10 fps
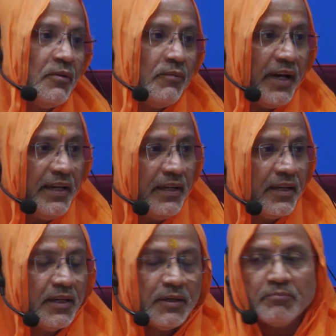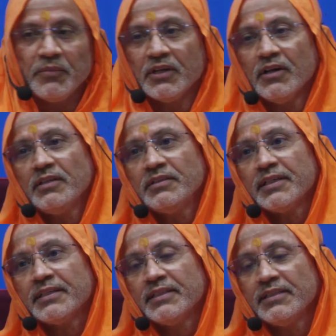Why? Because
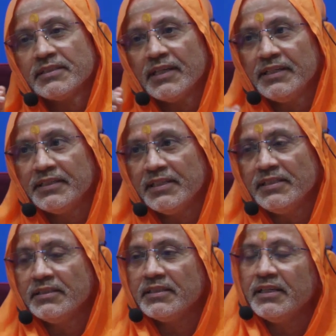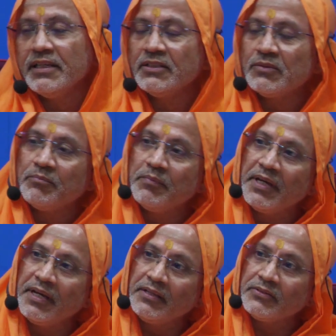this sentence is
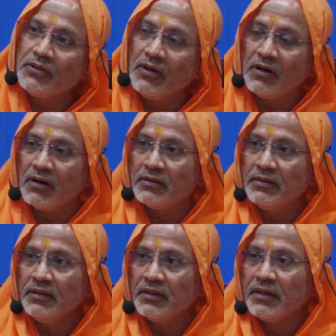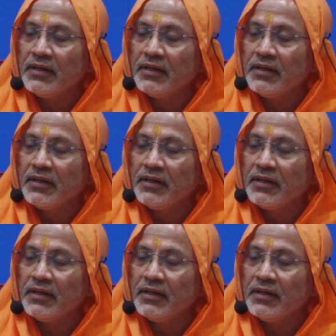based on